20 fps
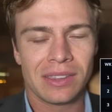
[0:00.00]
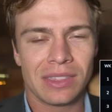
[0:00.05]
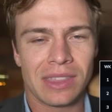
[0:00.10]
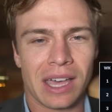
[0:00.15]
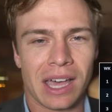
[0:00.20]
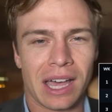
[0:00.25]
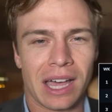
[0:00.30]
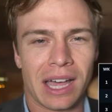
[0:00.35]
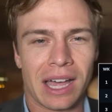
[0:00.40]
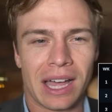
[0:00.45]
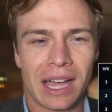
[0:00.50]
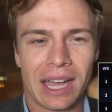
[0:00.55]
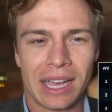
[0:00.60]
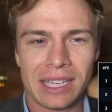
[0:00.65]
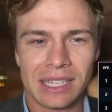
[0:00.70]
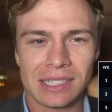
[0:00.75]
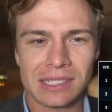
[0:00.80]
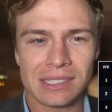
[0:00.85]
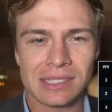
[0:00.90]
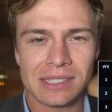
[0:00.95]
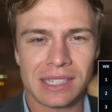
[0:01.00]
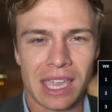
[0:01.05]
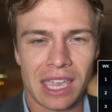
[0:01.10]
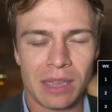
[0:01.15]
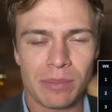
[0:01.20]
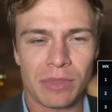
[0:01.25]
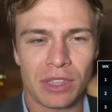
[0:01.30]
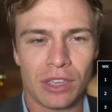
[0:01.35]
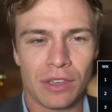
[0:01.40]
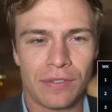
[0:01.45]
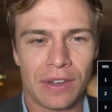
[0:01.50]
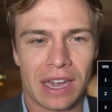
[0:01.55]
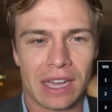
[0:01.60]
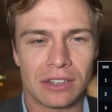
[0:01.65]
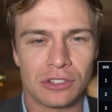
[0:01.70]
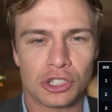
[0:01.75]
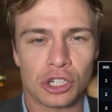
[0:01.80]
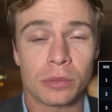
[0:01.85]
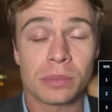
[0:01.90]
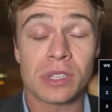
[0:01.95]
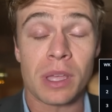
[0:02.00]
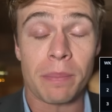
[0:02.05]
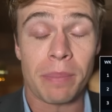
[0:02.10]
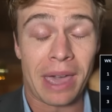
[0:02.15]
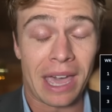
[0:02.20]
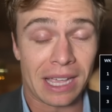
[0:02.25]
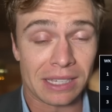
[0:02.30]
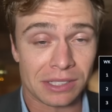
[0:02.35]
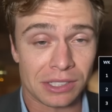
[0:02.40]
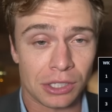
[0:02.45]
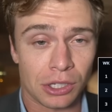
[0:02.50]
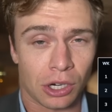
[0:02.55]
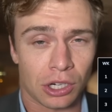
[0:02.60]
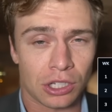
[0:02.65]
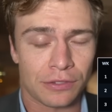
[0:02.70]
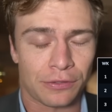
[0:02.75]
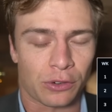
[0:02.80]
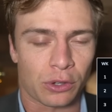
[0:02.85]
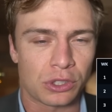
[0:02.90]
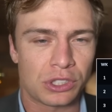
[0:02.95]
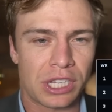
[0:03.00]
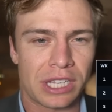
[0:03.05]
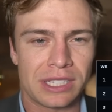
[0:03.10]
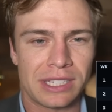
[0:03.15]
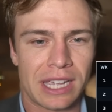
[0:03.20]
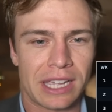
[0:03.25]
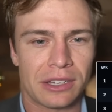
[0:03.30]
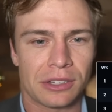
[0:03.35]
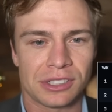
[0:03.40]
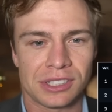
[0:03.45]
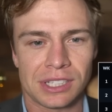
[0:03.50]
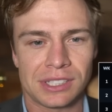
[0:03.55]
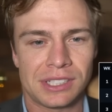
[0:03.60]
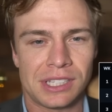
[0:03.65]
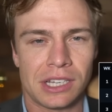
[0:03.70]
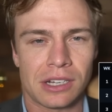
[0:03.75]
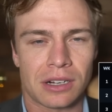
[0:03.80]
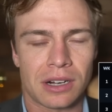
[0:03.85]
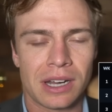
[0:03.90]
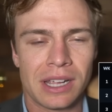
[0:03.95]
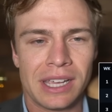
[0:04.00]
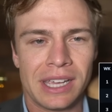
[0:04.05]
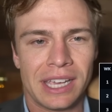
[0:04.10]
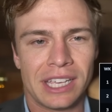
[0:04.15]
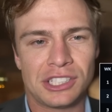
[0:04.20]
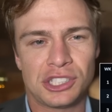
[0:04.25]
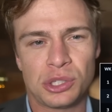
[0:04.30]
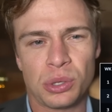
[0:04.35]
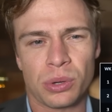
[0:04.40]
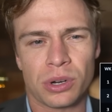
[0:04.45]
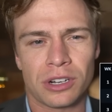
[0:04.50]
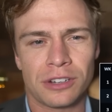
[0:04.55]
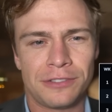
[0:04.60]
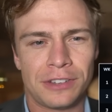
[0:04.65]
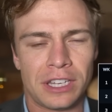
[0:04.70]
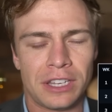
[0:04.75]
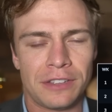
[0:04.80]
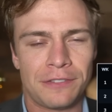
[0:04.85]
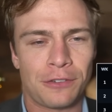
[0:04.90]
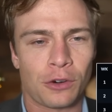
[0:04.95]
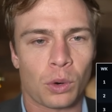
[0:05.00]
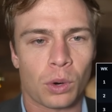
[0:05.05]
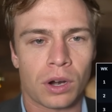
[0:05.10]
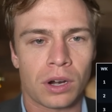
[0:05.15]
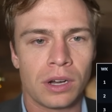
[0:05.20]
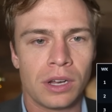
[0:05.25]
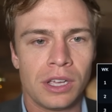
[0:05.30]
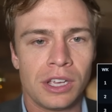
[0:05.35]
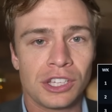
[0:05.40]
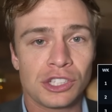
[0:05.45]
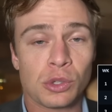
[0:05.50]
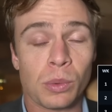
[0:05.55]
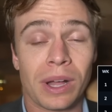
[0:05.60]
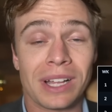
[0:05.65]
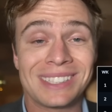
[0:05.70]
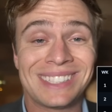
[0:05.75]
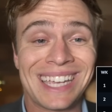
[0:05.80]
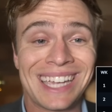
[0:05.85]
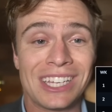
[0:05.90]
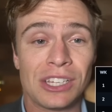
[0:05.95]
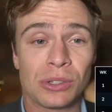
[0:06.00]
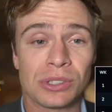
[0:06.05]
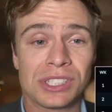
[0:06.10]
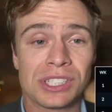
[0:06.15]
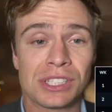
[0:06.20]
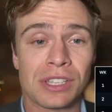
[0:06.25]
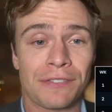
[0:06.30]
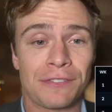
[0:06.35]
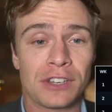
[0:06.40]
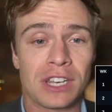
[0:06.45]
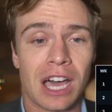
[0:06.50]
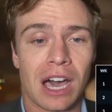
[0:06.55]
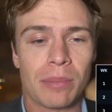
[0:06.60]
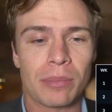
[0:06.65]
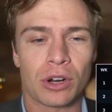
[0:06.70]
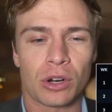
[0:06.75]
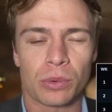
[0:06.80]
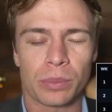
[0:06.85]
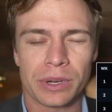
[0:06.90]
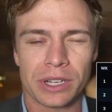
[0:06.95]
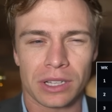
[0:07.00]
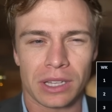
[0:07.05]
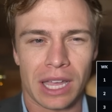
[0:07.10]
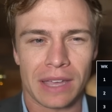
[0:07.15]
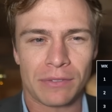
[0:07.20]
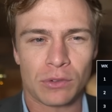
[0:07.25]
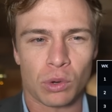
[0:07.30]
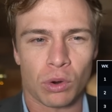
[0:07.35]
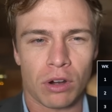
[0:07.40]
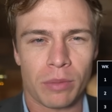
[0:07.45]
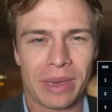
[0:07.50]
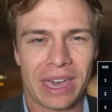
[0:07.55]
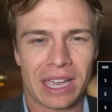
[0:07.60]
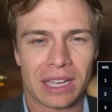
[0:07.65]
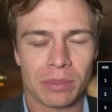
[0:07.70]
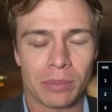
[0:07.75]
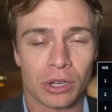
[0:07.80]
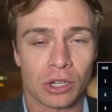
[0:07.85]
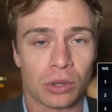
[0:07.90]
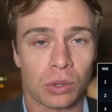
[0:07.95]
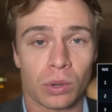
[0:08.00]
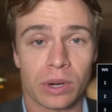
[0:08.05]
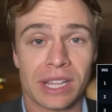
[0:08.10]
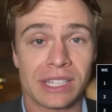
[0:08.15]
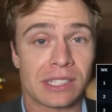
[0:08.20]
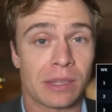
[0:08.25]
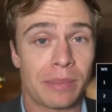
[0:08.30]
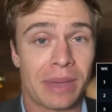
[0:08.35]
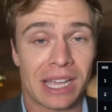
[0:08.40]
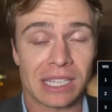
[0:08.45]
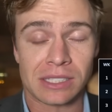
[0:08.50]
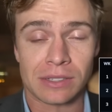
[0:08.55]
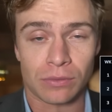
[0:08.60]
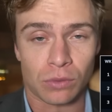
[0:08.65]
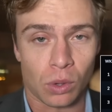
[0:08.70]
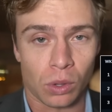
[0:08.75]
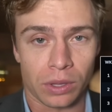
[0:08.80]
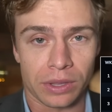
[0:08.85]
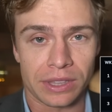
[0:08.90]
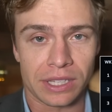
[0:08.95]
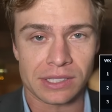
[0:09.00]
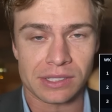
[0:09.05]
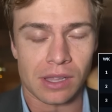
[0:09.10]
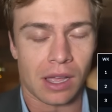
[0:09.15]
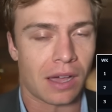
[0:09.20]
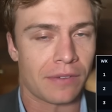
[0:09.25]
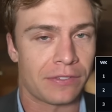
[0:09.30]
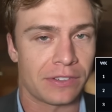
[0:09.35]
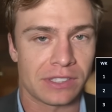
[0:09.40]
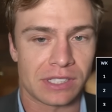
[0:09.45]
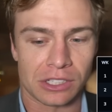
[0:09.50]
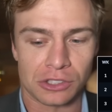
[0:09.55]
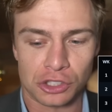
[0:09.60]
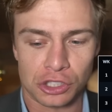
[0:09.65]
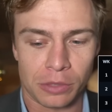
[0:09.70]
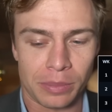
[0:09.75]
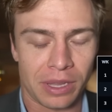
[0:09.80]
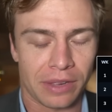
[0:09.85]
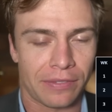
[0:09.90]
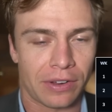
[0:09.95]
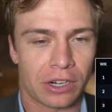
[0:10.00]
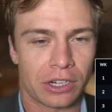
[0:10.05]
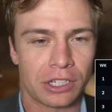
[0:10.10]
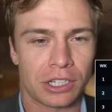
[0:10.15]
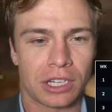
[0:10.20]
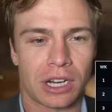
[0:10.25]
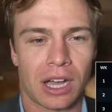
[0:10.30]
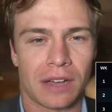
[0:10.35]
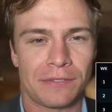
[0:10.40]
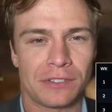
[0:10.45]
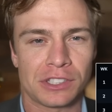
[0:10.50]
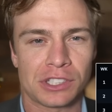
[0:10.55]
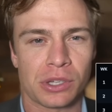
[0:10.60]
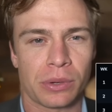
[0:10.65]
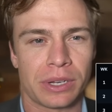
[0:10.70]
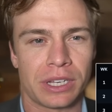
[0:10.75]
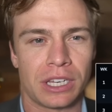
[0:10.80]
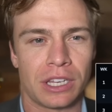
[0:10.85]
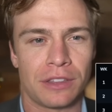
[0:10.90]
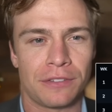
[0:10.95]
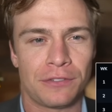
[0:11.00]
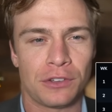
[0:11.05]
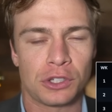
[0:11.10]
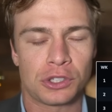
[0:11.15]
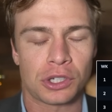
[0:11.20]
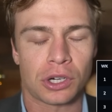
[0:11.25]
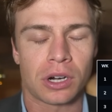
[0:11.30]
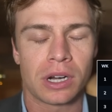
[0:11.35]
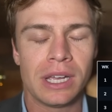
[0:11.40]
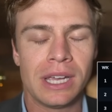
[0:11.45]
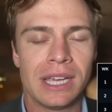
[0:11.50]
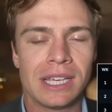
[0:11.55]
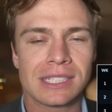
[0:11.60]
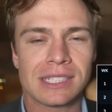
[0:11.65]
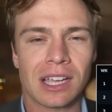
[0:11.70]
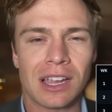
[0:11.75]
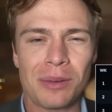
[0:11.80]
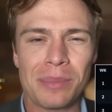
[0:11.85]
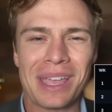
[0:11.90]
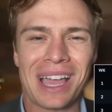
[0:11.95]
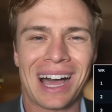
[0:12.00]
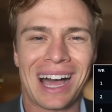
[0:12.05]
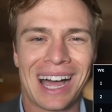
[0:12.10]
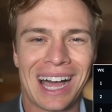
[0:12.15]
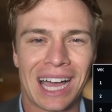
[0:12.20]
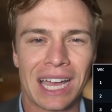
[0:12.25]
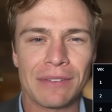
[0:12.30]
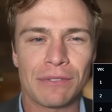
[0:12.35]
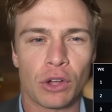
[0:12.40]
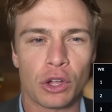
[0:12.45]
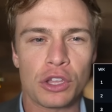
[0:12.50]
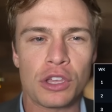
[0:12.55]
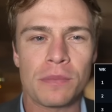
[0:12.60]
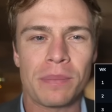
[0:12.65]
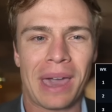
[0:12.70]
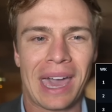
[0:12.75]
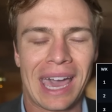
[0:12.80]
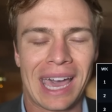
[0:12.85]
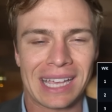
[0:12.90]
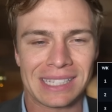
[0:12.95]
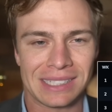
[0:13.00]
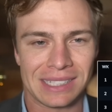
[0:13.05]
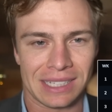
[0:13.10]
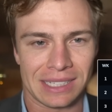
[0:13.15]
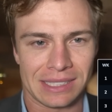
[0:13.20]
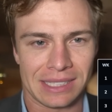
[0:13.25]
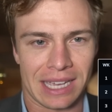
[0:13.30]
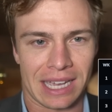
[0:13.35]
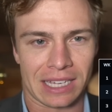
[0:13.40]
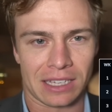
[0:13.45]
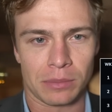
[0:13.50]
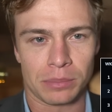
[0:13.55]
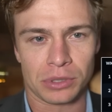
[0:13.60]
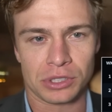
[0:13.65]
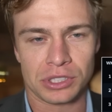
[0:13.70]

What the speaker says: The highest game that you've had in terms of passing yards for Jaden Daniels this year is 254. So while Daniels is a phenomenal real-life quarterback, and McLaurin has a massive role in this offense that should be a very good offense going into the future, it's not going to be a high-volume passing attack in